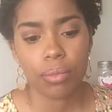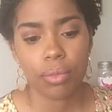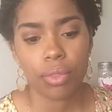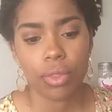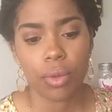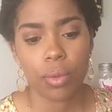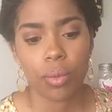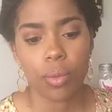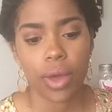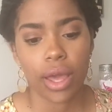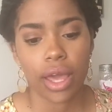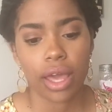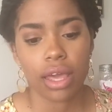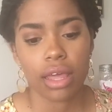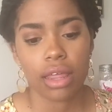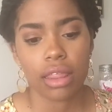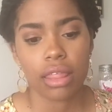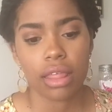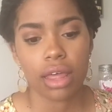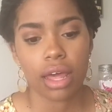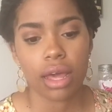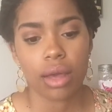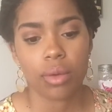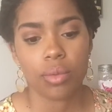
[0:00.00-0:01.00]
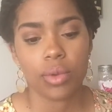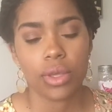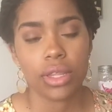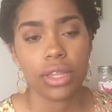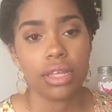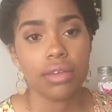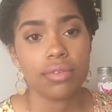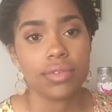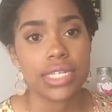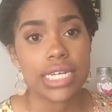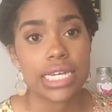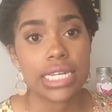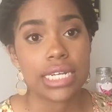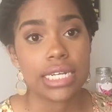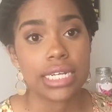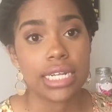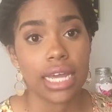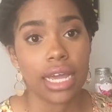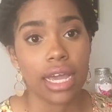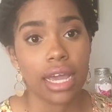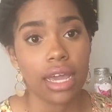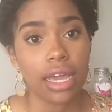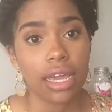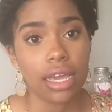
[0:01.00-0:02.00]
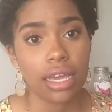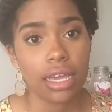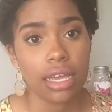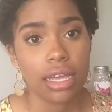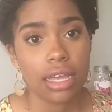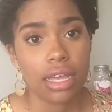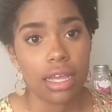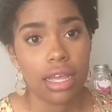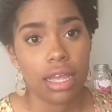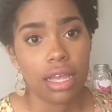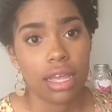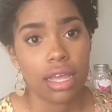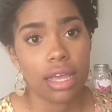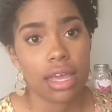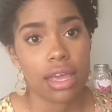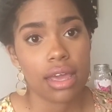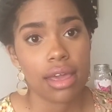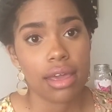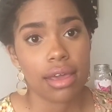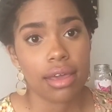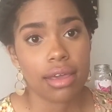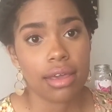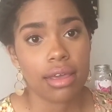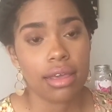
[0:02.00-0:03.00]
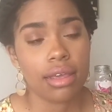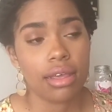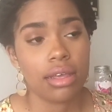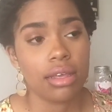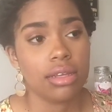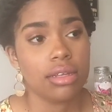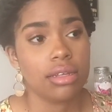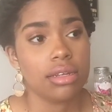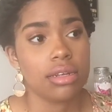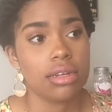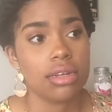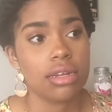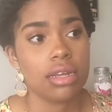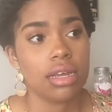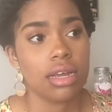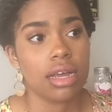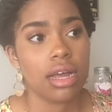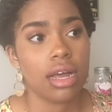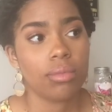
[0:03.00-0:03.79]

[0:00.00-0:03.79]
the way that we live day to day and